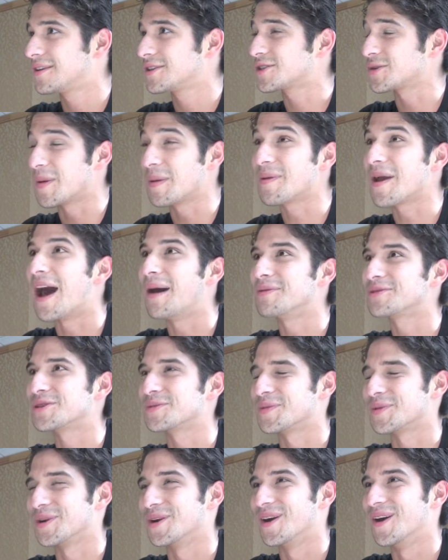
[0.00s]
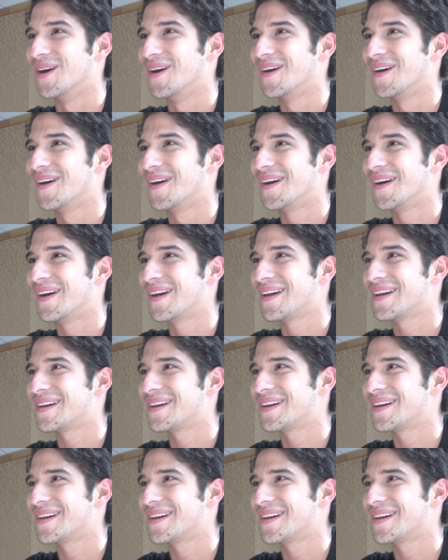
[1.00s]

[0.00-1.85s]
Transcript: So maybe I'm a superhero. You